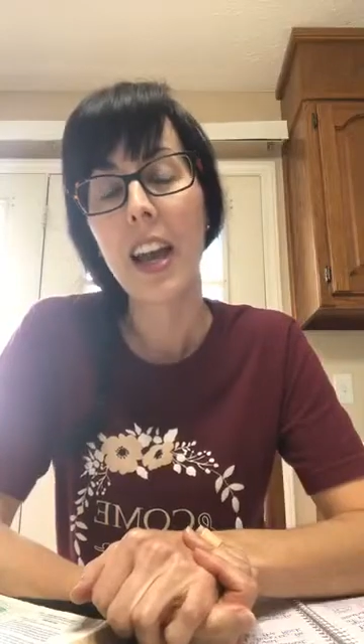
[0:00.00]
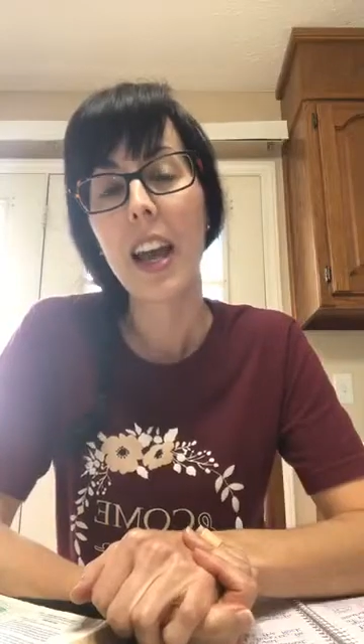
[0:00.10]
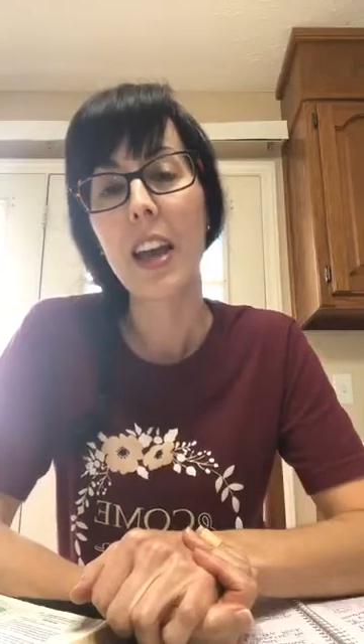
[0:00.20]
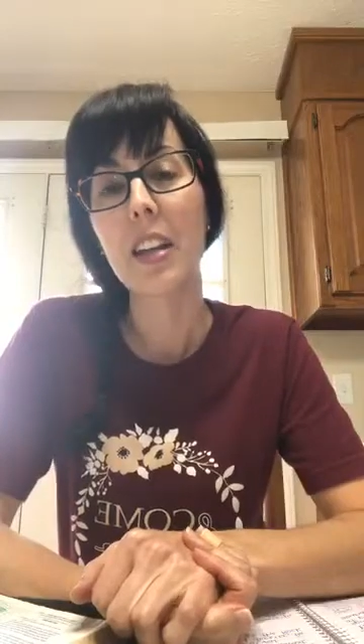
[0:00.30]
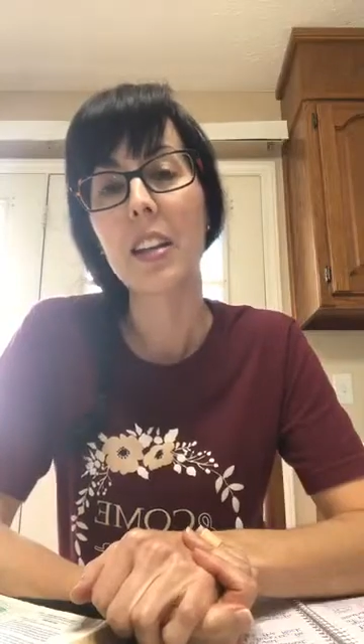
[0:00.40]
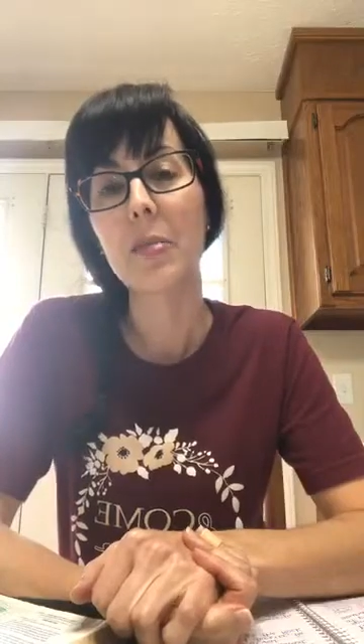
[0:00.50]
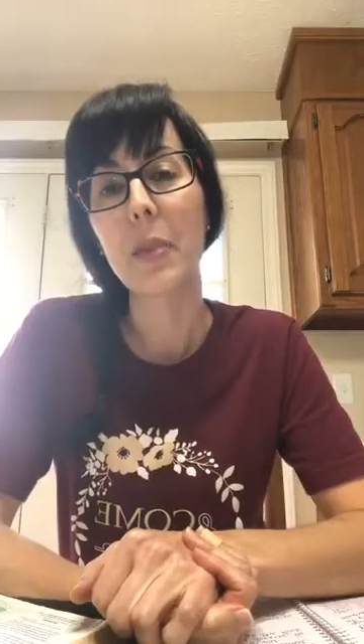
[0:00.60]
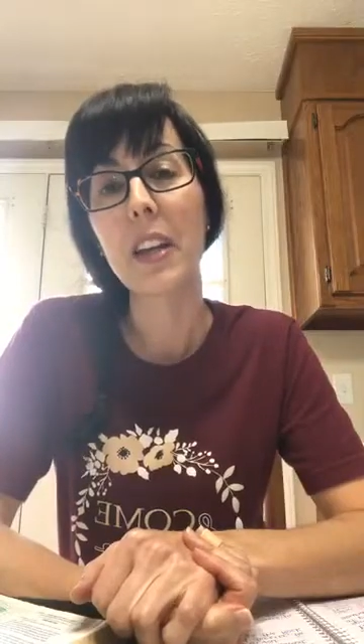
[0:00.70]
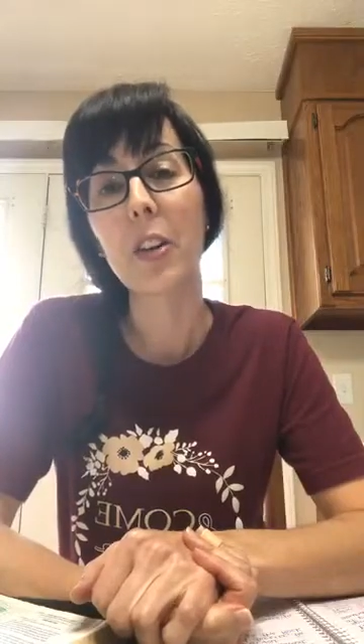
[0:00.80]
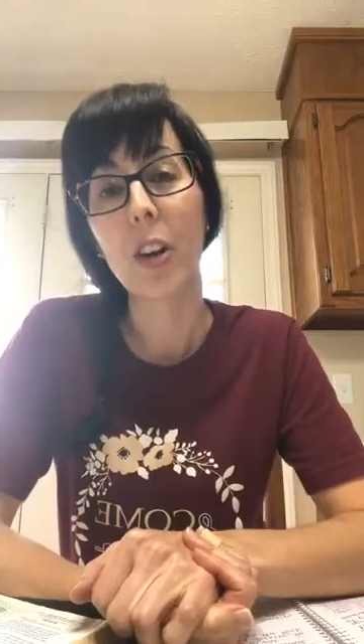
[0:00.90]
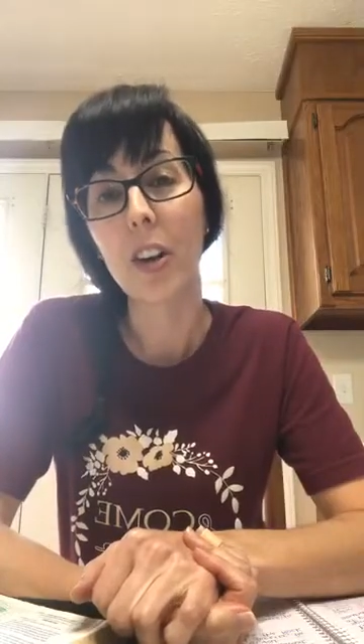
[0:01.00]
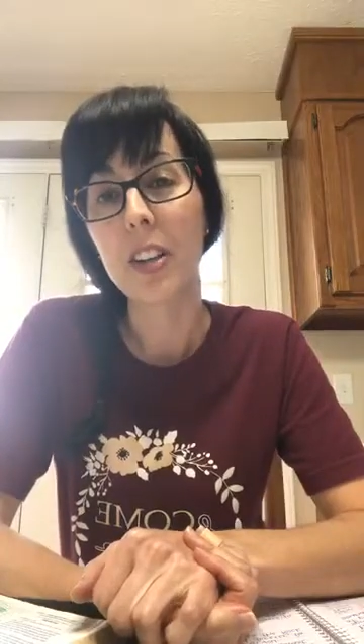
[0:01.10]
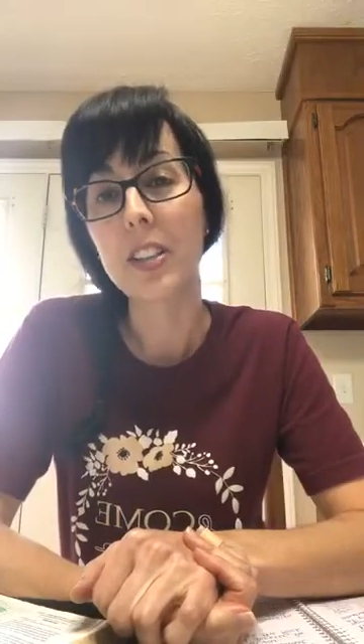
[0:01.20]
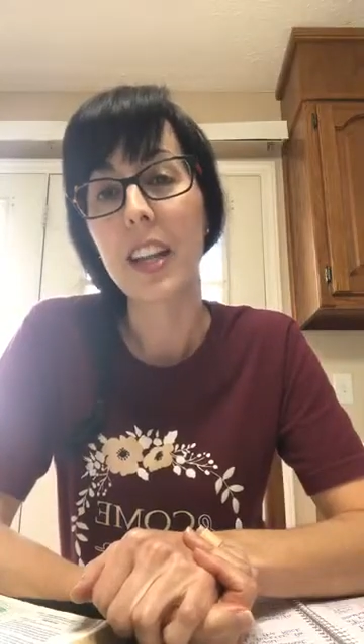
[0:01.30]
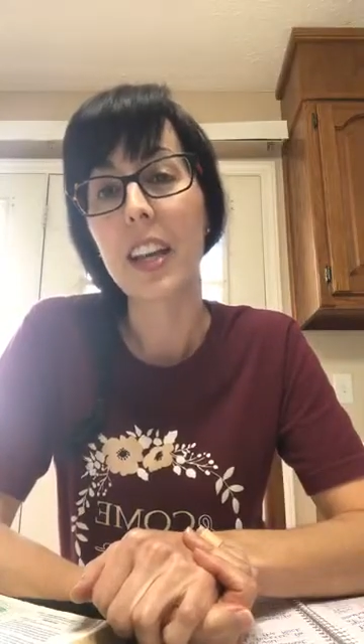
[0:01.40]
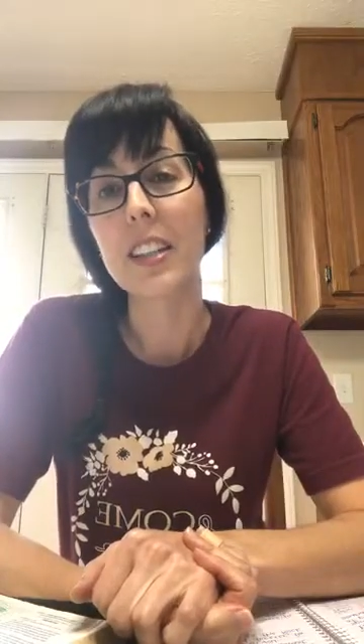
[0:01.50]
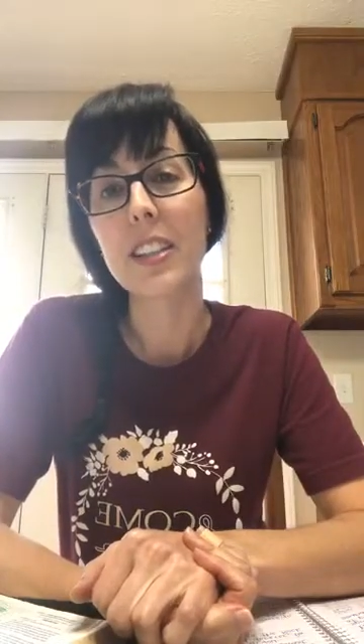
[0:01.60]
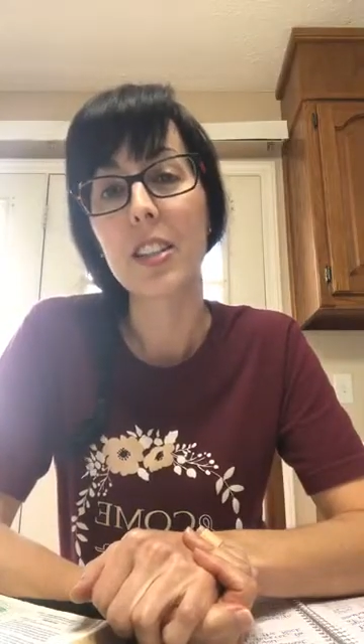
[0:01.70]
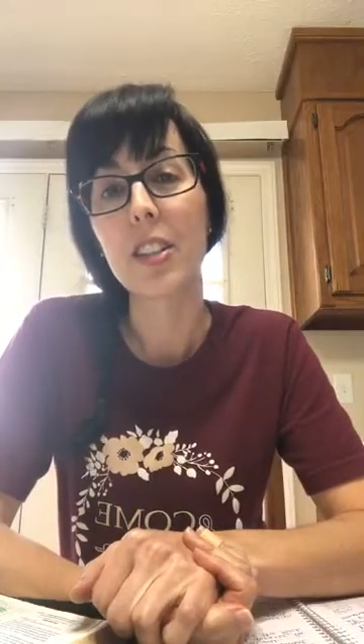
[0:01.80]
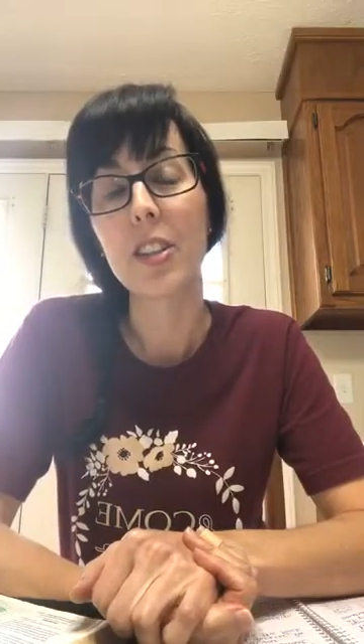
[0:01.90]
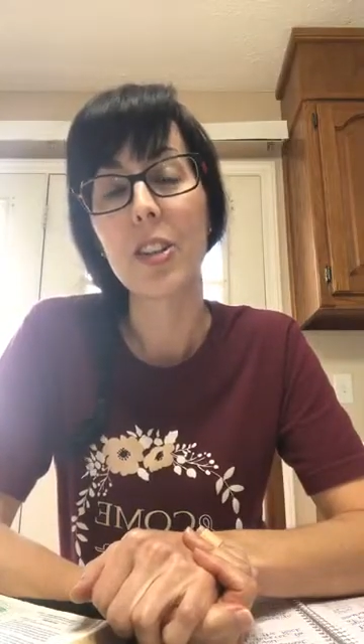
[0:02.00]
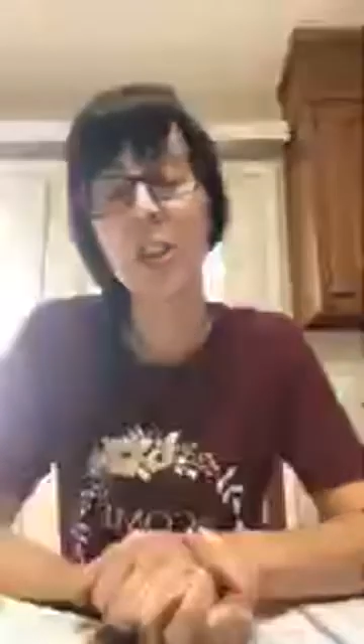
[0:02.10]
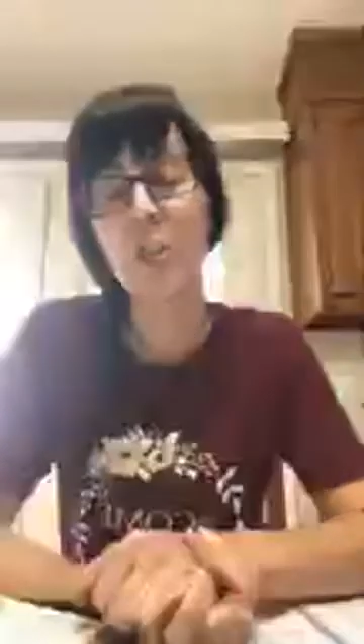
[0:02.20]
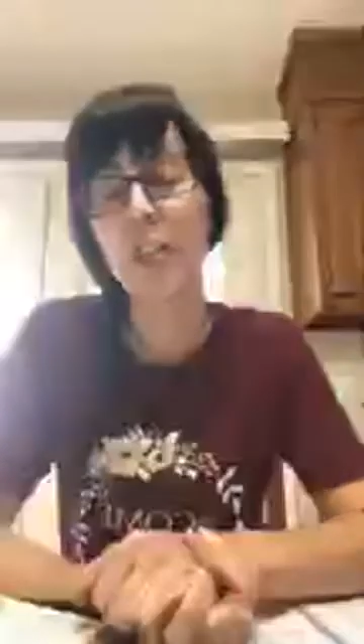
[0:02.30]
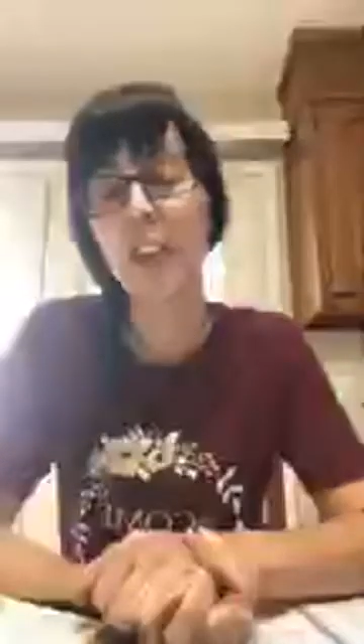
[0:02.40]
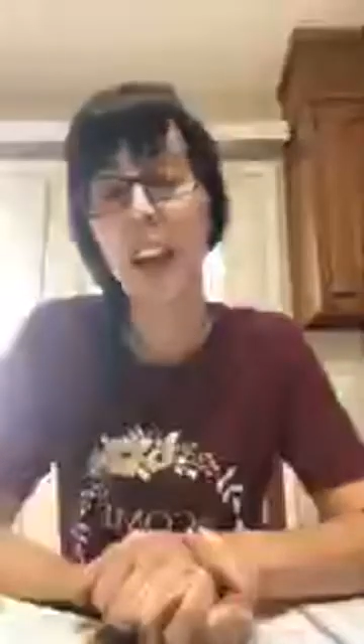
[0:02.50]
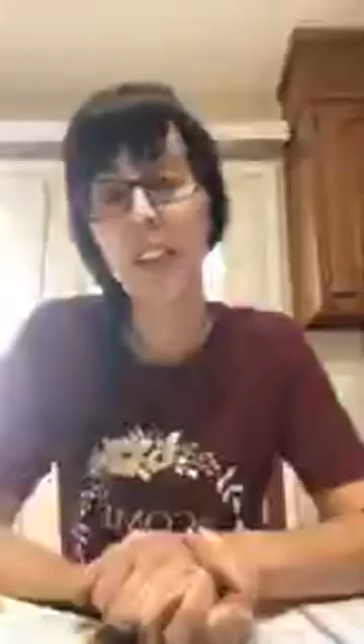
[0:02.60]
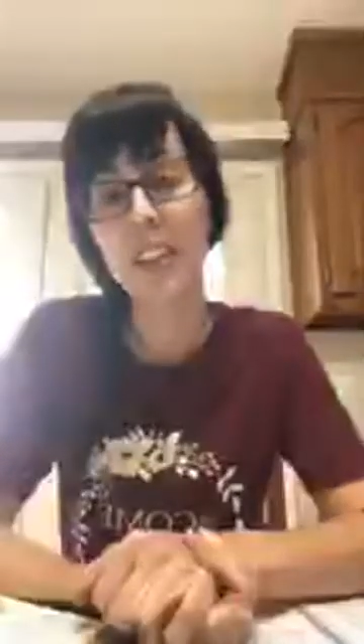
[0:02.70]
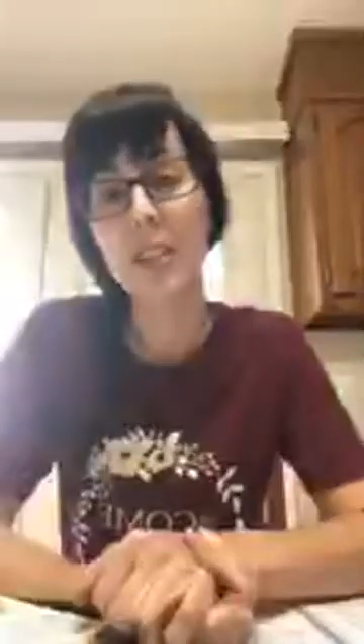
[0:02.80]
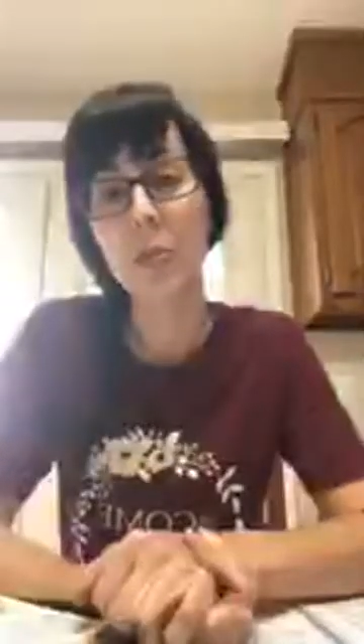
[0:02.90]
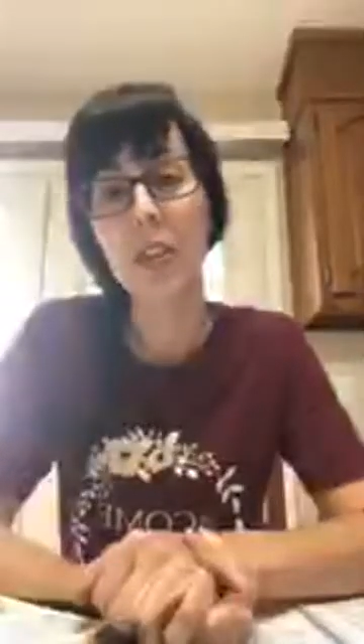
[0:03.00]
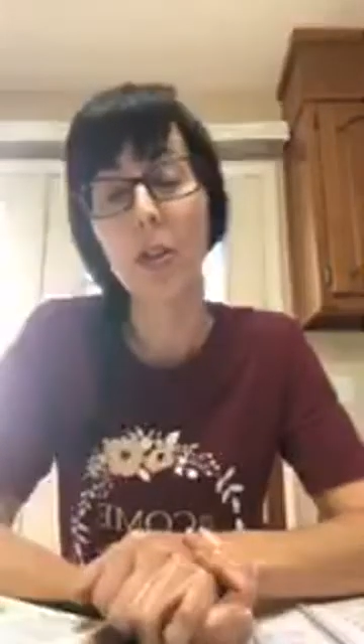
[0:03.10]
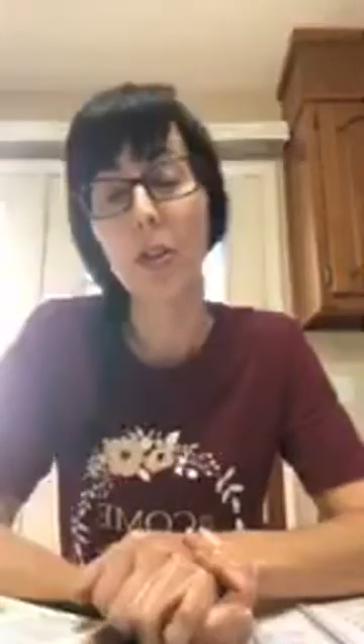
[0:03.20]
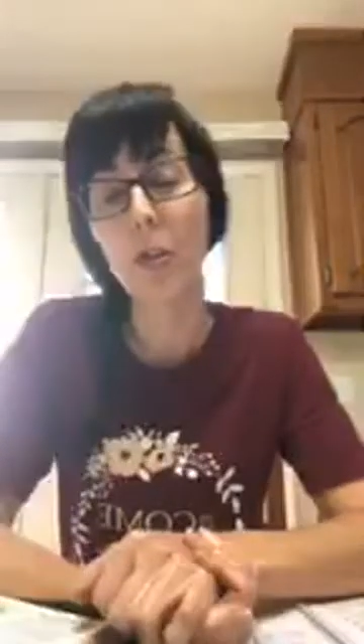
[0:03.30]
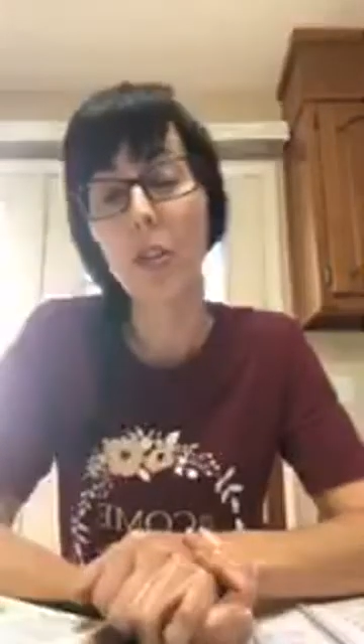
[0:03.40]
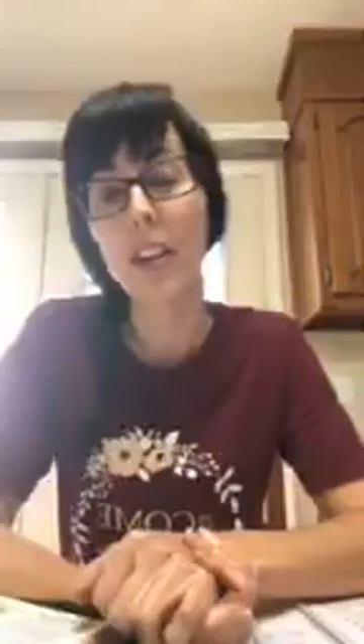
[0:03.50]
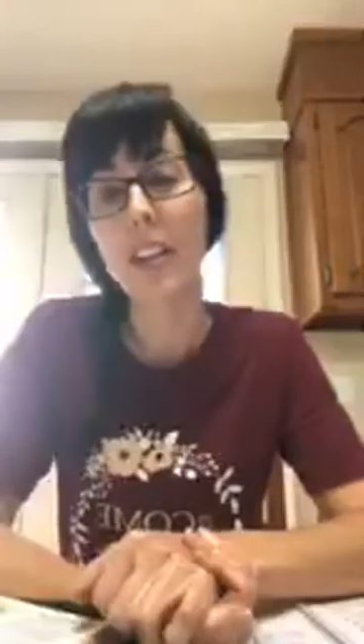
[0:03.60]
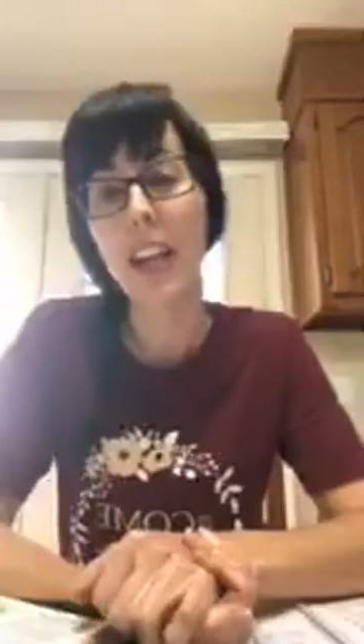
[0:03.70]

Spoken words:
and be encouraged that you have got this with the Lord,